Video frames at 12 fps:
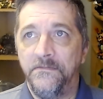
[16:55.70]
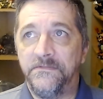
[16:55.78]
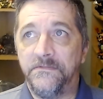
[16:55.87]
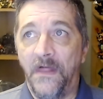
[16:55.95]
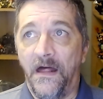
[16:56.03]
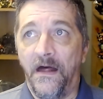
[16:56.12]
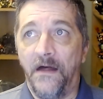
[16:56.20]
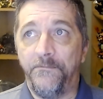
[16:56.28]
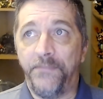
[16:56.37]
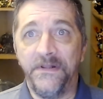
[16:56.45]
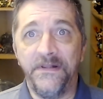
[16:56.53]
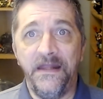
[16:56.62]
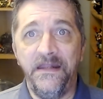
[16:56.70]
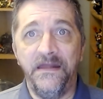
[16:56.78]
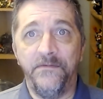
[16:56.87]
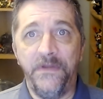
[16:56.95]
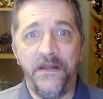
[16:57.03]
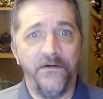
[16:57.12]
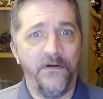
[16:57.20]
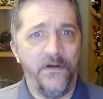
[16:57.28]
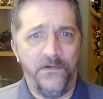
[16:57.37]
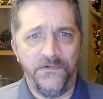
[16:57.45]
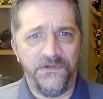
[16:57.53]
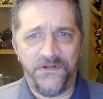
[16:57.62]
Palladium
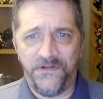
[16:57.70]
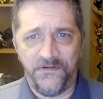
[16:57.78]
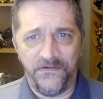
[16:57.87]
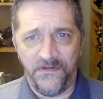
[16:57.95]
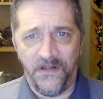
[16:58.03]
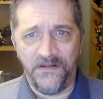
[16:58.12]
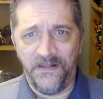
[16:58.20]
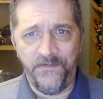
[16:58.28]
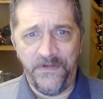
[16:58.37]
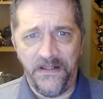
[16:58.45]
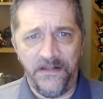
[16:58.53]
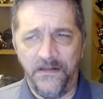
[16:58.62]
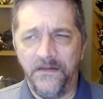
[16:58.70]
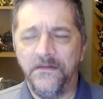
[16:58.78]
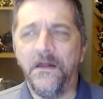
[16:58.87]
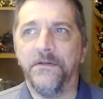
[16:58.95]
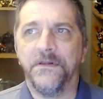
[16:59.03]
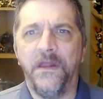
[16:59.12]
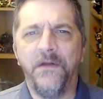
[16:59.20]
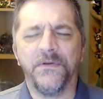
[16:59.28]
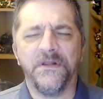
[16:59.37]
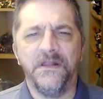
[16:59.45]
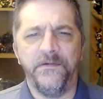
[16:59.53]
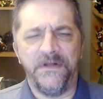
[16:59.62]
Heroes Unlimited. It's Heroes
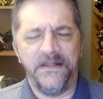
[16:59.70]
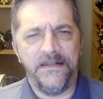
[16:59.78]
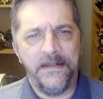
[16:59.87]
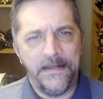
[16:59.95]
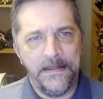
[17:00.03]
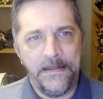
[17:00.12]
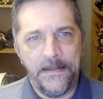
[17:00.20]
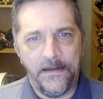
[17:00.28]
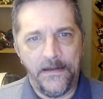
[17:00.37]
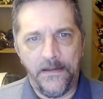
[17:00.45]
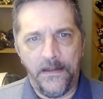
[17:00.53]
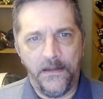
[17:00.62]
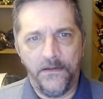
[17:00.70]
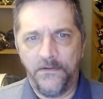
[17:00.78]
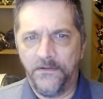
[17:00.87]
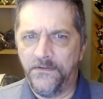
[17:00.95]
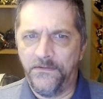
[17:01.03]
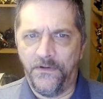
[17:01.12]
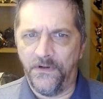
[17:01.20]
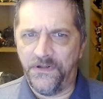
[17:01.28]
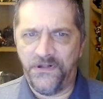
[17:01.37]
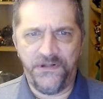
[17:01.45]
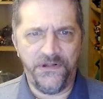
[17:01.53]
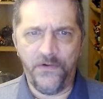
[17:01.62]
Unlimited. Looks
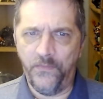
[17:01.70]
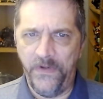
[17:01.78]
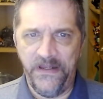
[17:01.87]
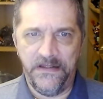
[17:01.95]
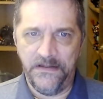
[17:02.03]
so weak.